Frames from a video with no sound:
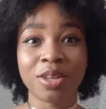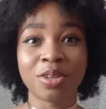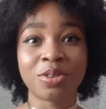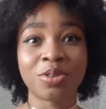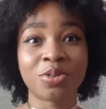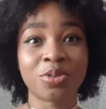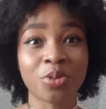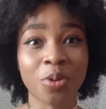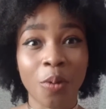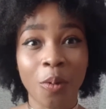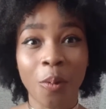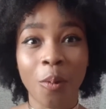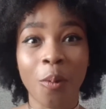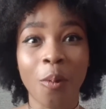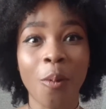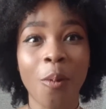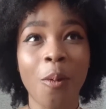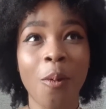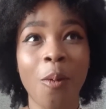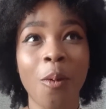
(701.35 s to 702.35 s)
So
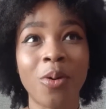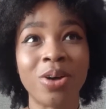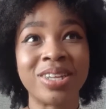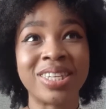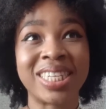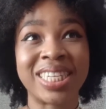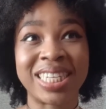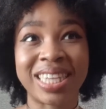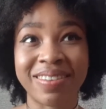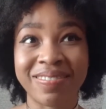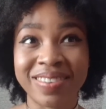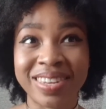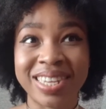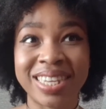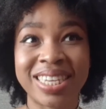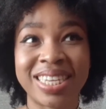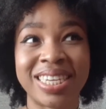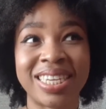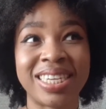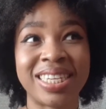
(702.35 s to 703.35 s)

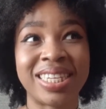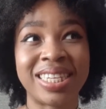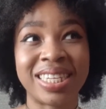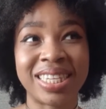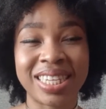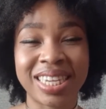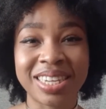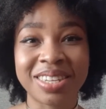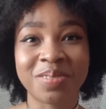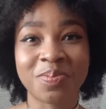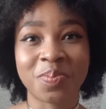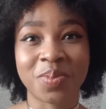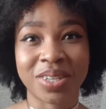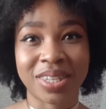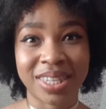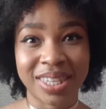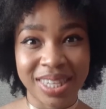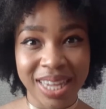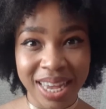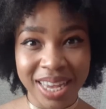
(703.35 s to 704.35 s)

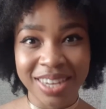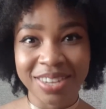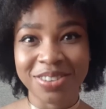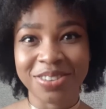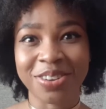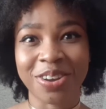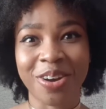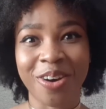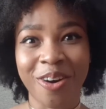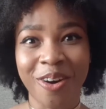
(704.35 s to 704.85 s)
76%